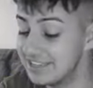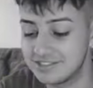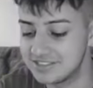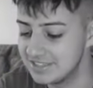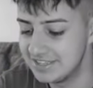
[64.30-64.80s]

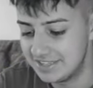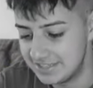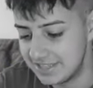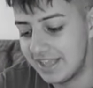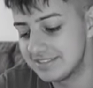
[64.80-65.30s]
That's
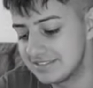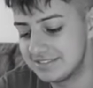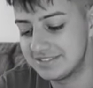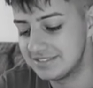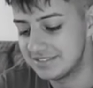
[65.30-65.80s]

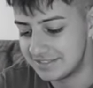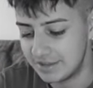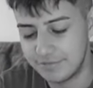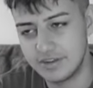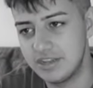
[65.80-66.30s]

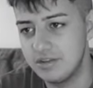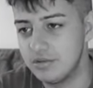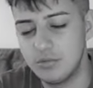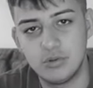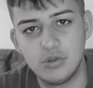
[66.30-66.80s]

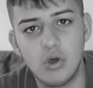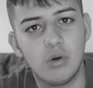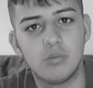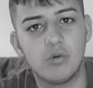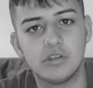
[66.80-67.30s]
definitely
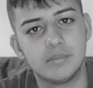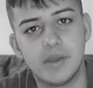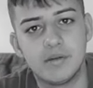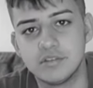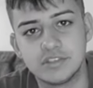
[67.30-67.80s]
not what your
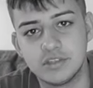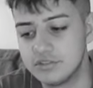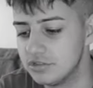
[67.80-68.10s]
parents tell you